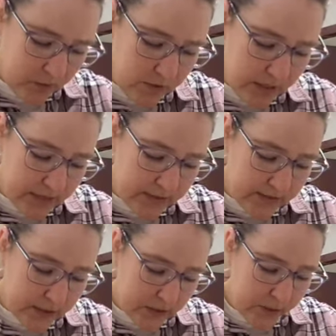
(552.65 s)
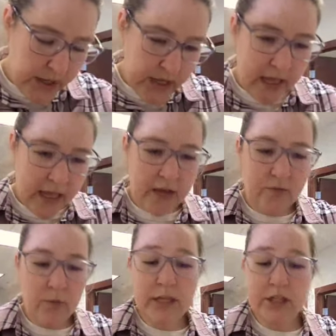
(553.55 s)
right? So
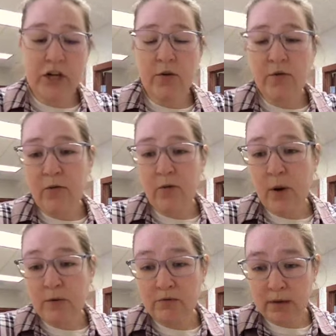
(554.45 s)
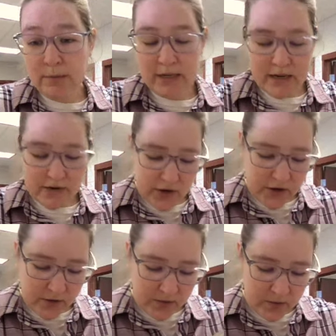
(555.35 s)
if we don't form a ribbon at
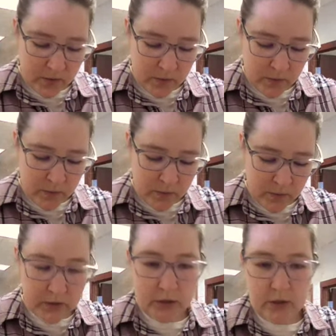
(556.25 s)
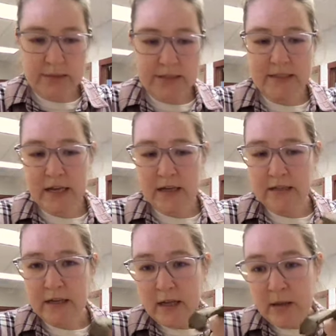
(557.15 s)
all, we're gonna go to loamy sand.